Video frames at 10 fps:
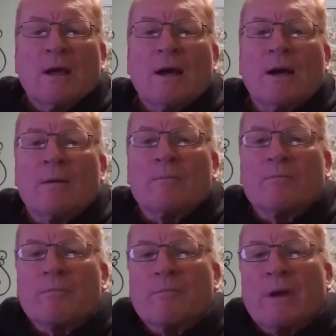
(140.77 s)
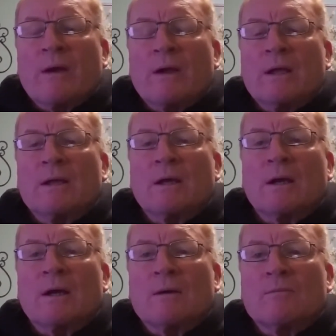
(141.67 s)
Um, Mary
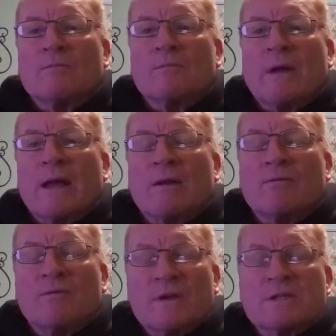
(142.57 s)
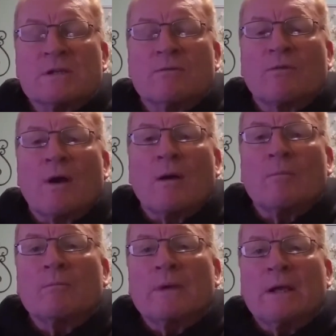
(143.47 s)
um, had a visit
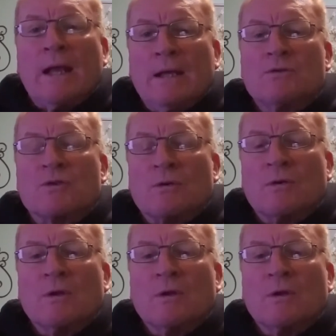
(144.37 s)
from an angel,